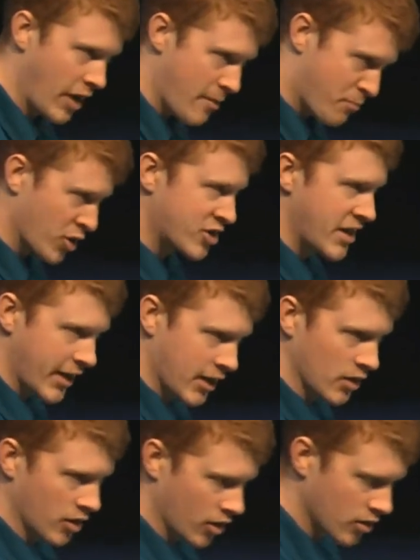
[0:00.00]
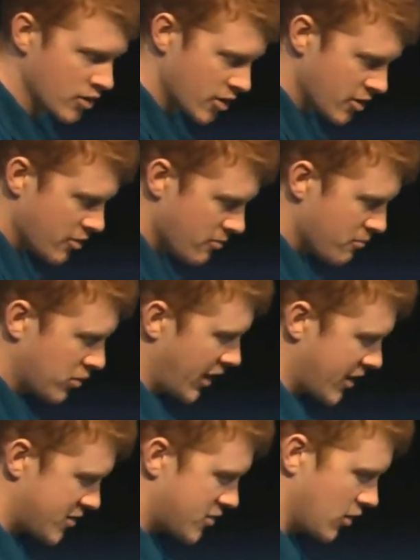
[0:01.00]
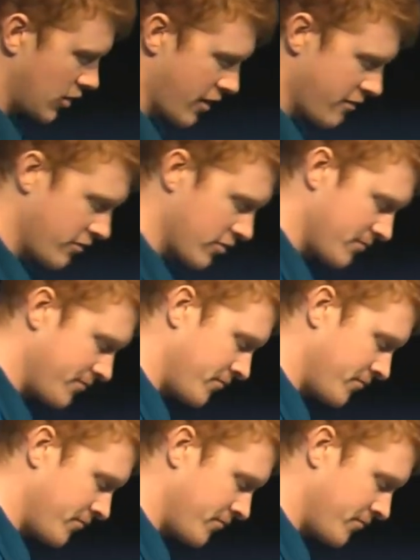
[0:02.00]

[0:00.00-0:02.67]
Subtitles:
a particular place to live.